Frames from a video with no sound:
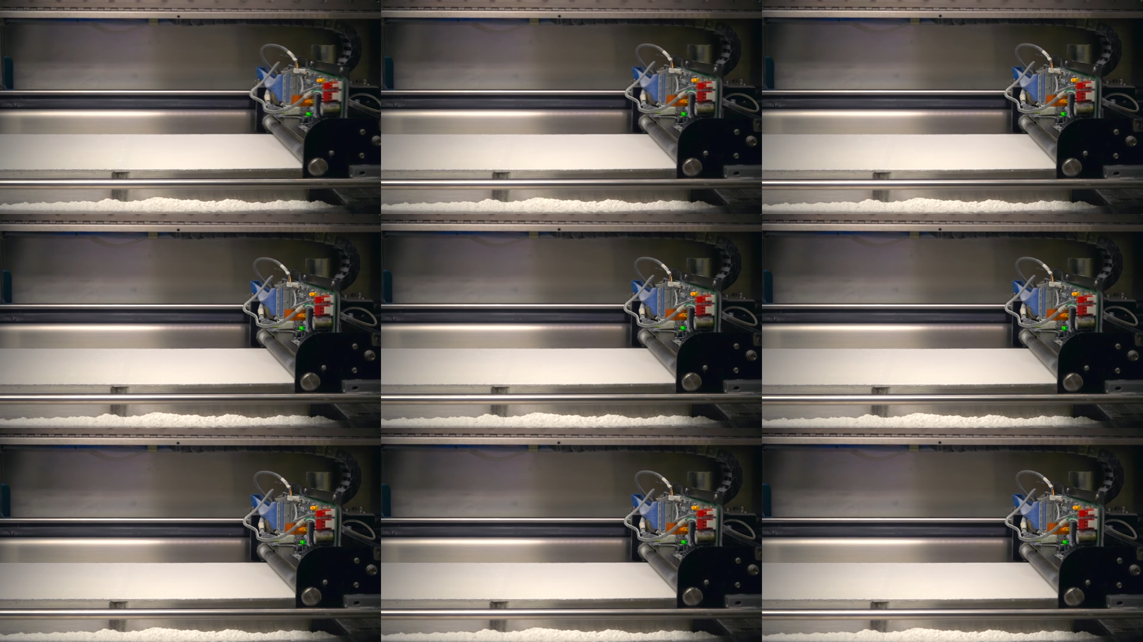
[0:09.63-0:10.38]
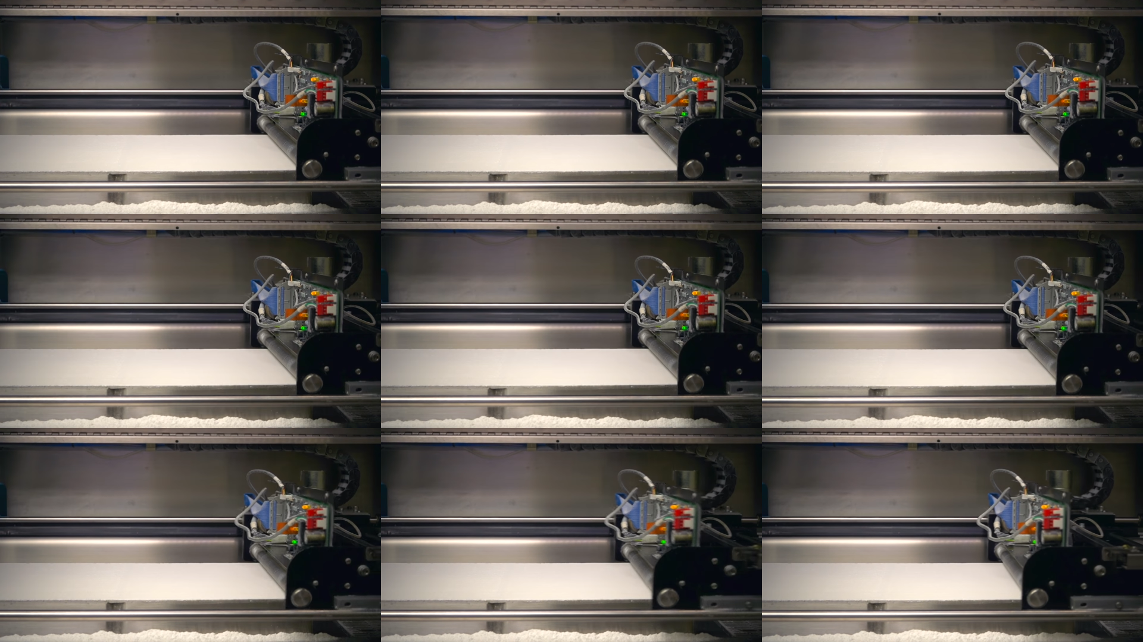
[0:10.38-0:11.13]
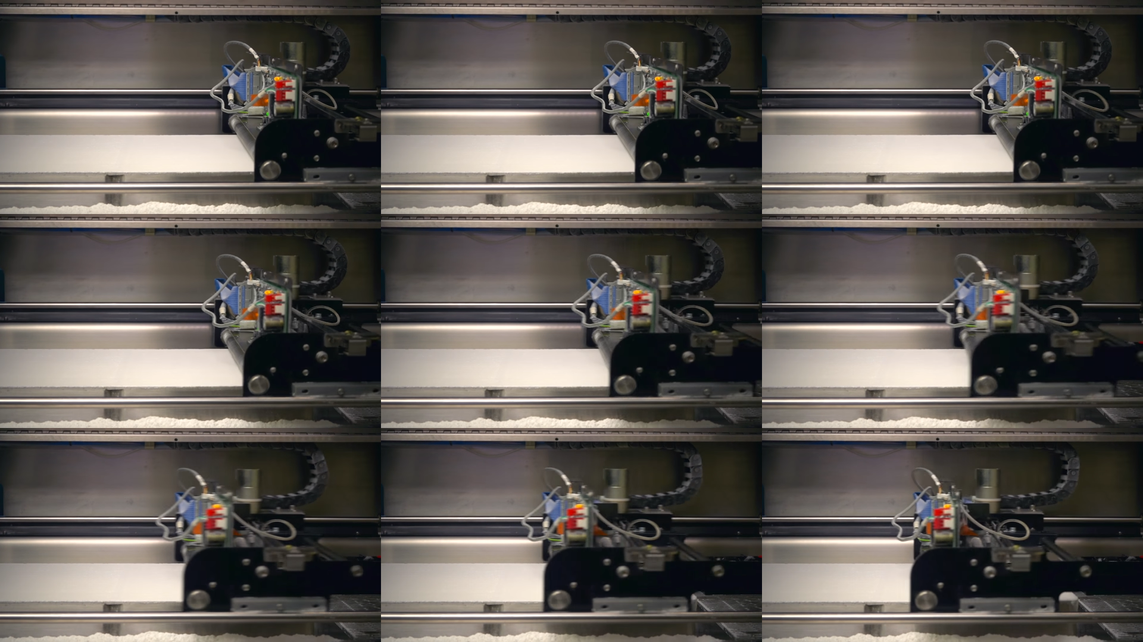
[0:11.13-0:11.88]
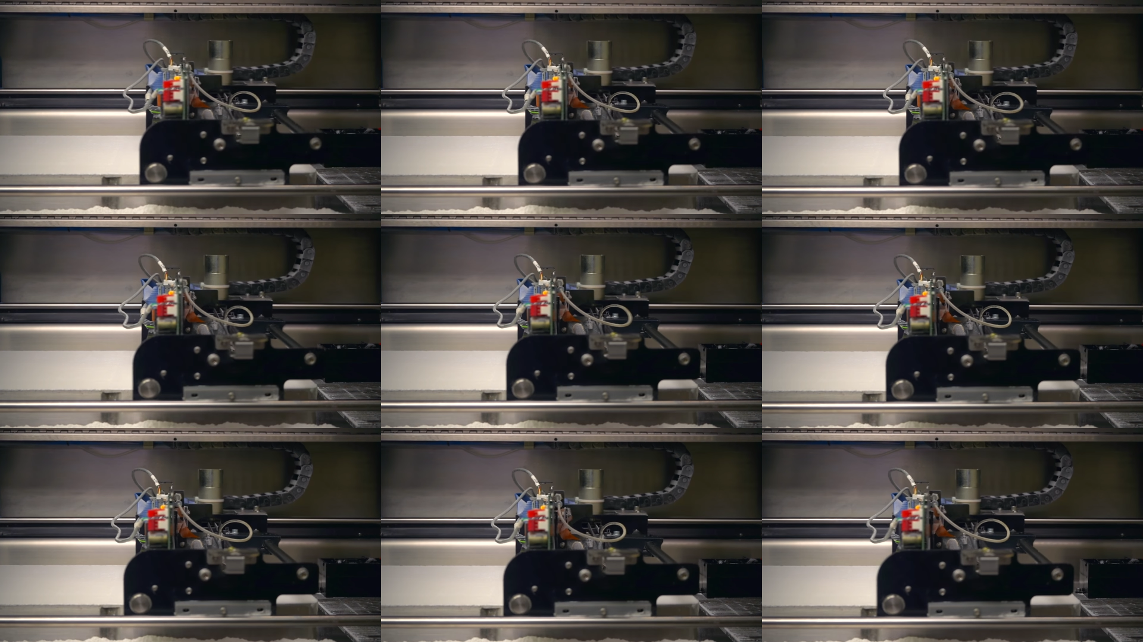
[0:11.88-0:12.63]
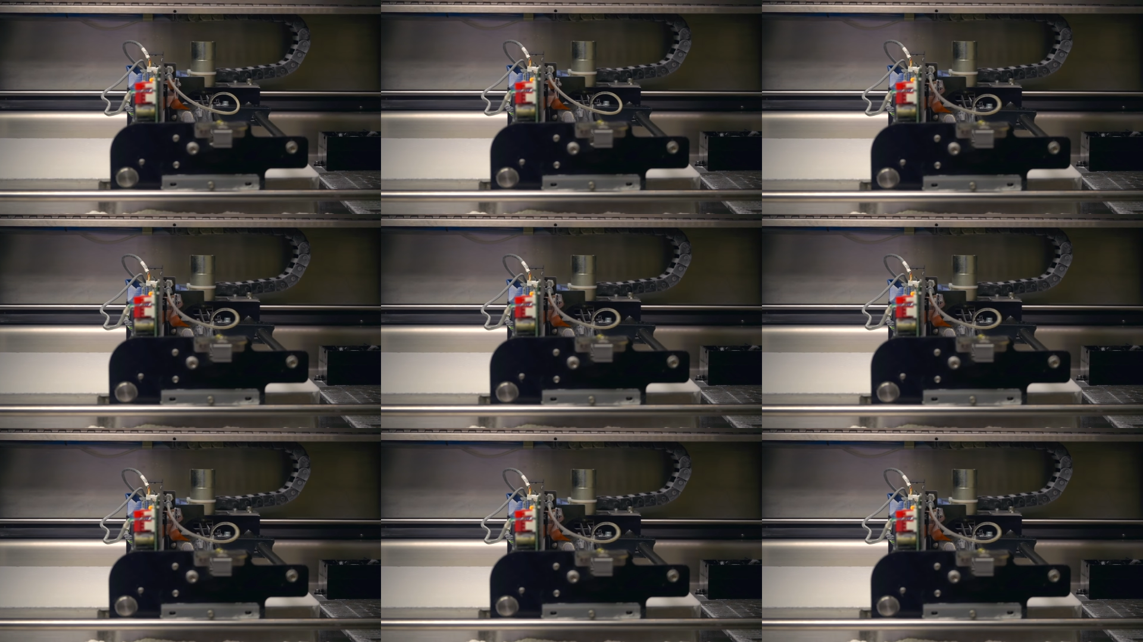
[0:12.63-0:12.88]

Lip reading: No face is visible, so there are no lips to read.